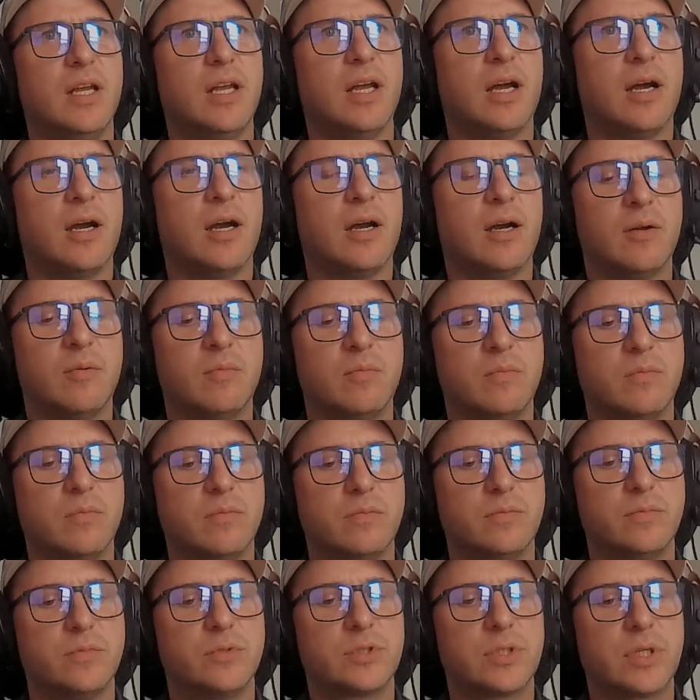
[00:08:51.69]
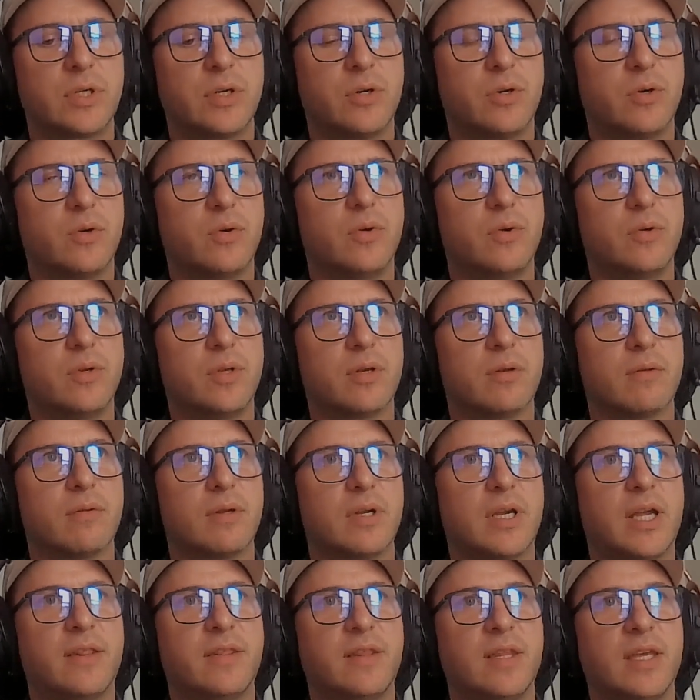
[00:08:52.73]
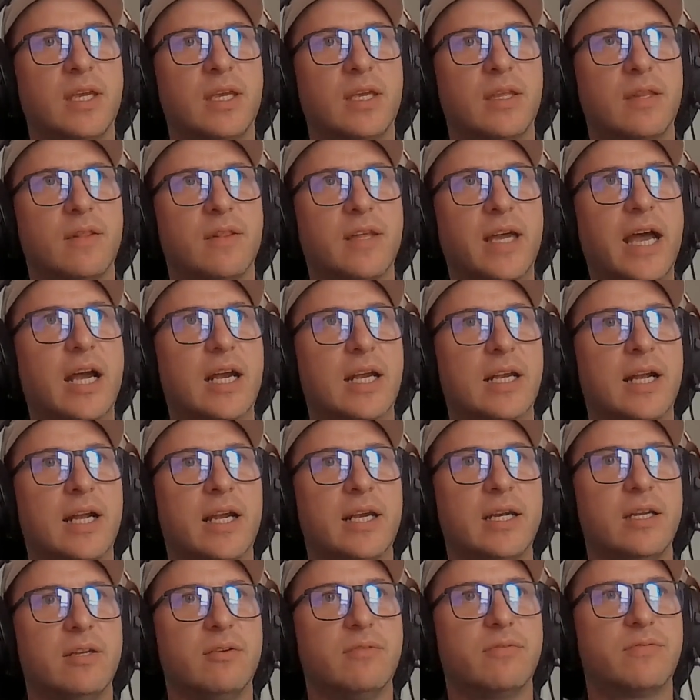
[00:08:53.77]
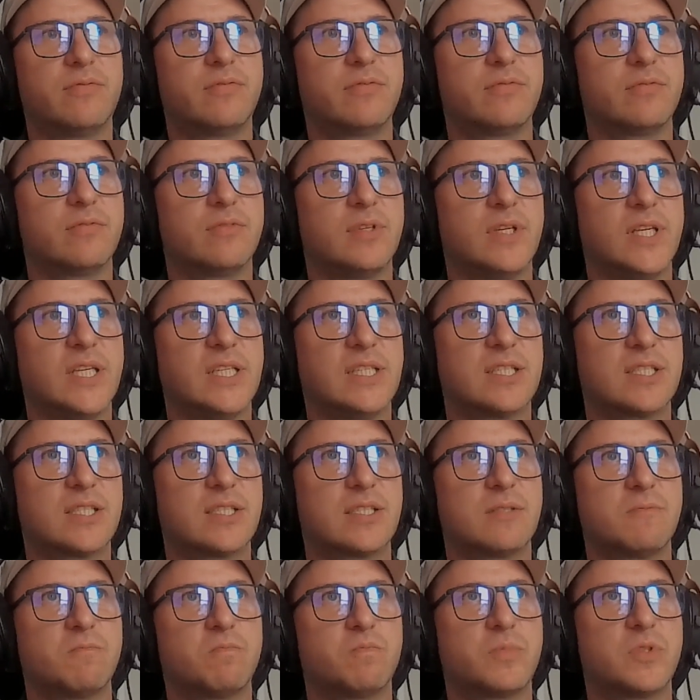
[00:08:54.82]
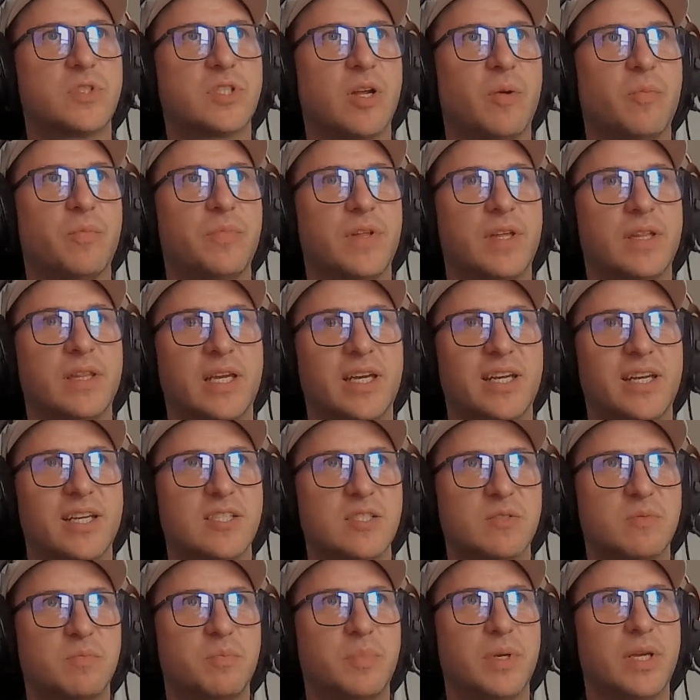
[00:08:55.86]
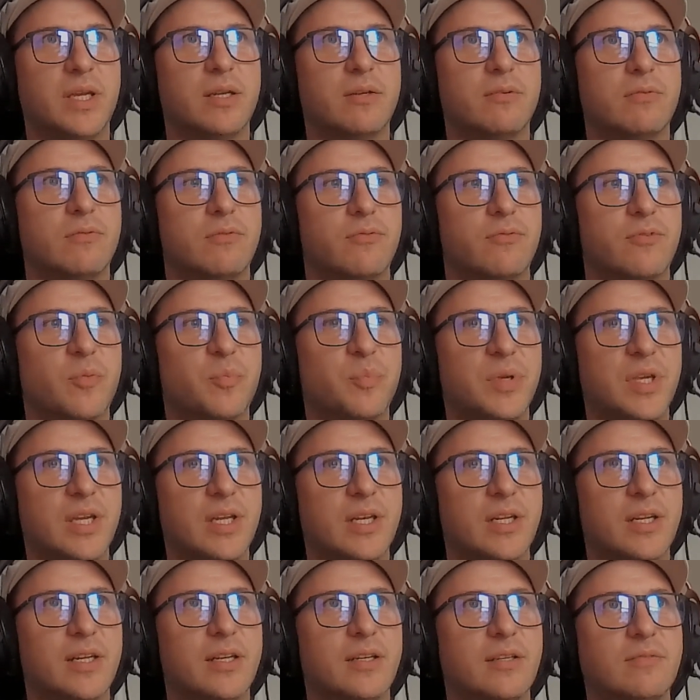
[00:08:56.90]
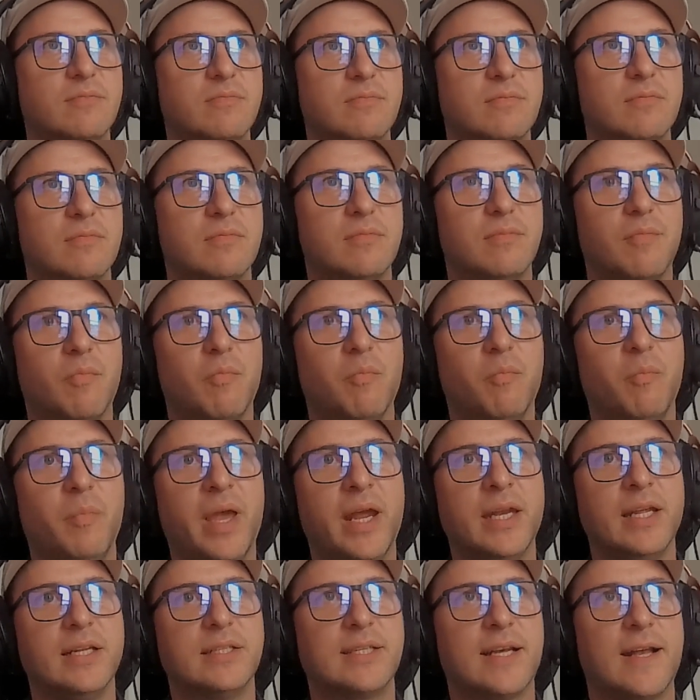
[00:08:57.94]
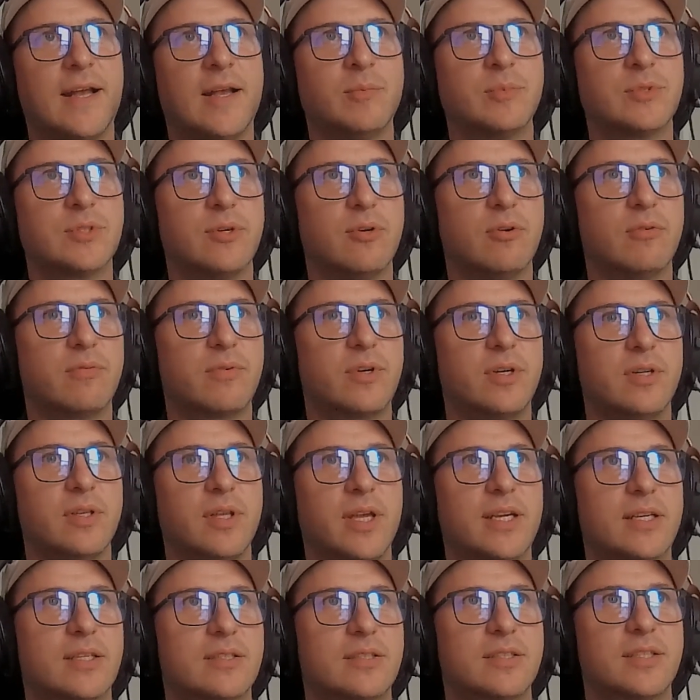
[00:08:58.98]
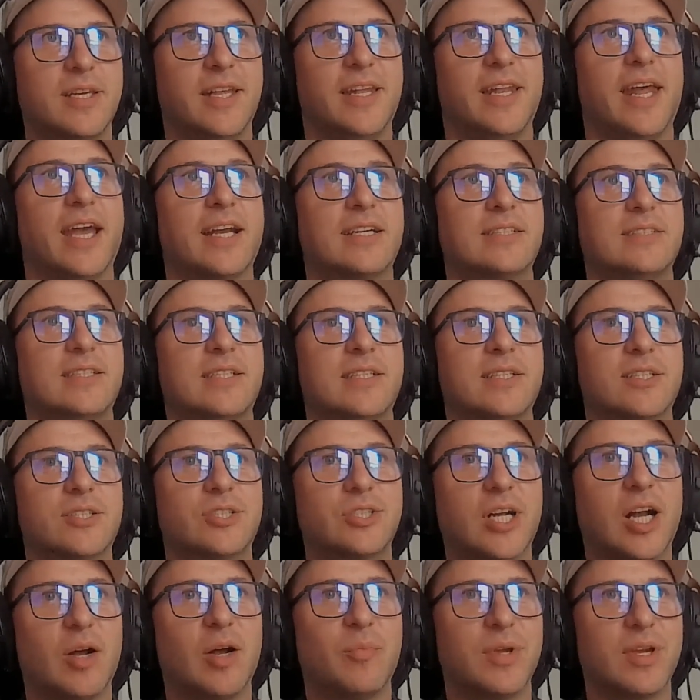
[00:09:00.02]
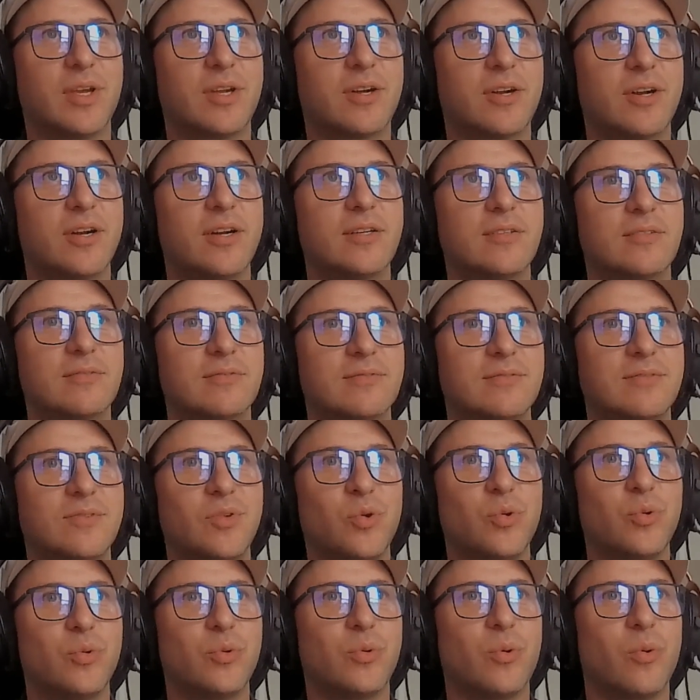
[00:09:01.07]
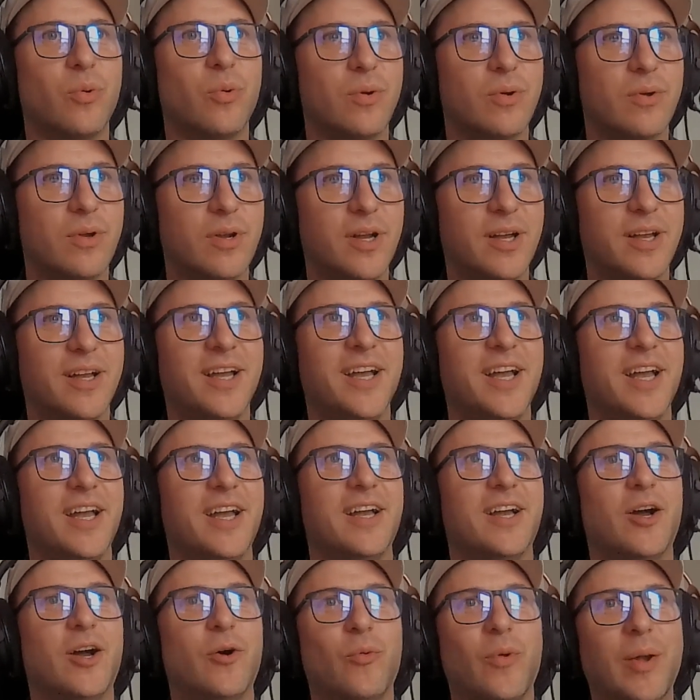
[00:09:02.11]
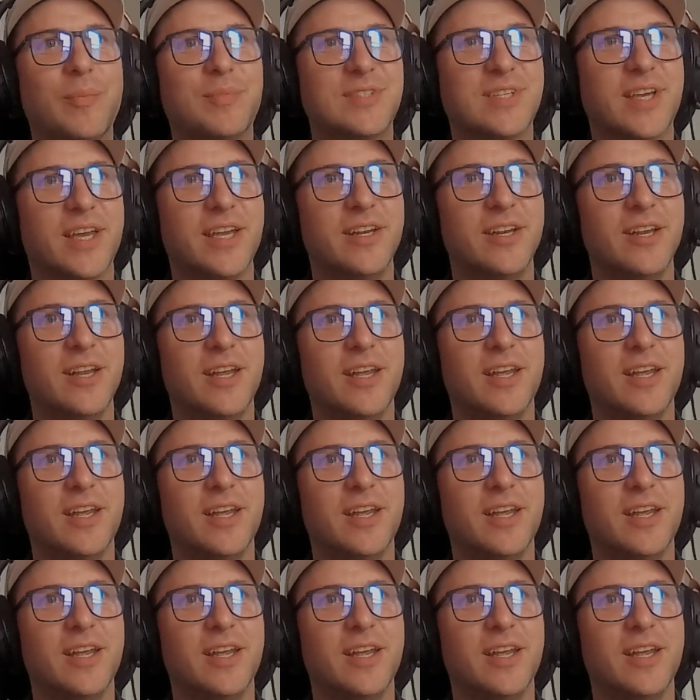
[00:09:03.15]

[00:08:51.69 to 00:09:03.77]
So, I think that kind of is something that has been repeated many times over, like connecting a shopping cart to a website.